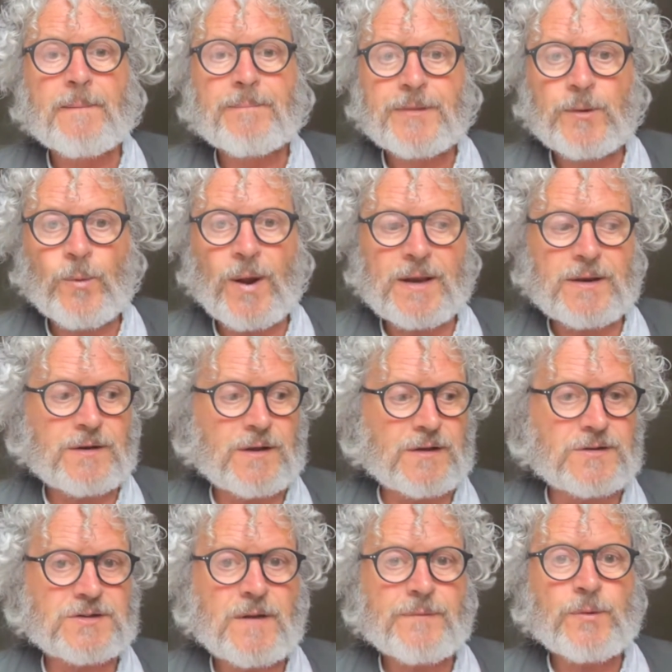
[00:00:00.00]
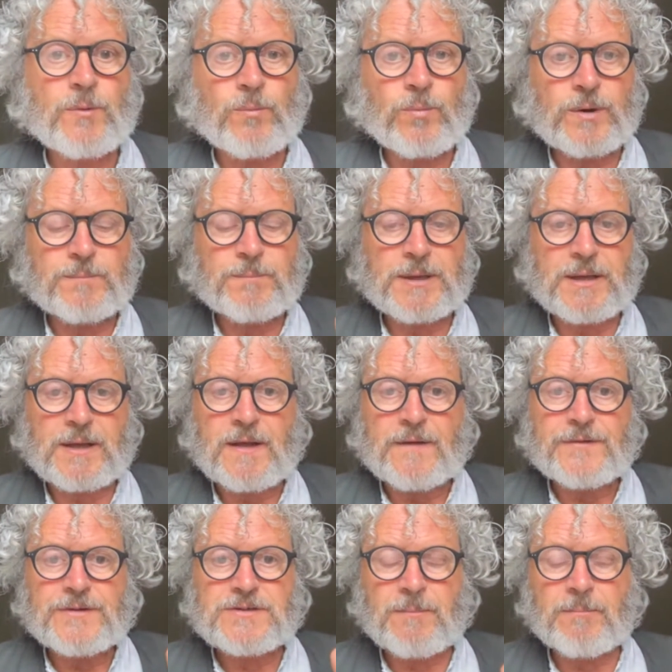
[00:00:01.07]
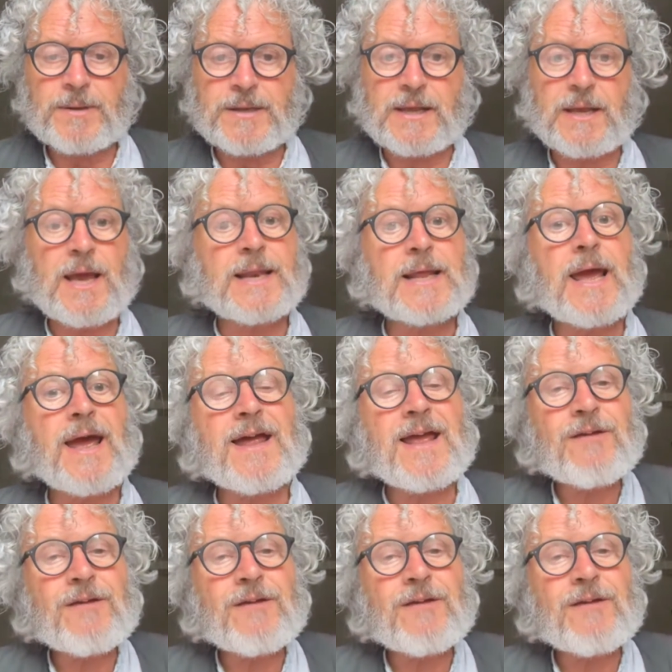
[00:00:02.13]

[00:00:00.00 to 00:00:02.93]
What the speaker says: the wet nurse would be somebody, and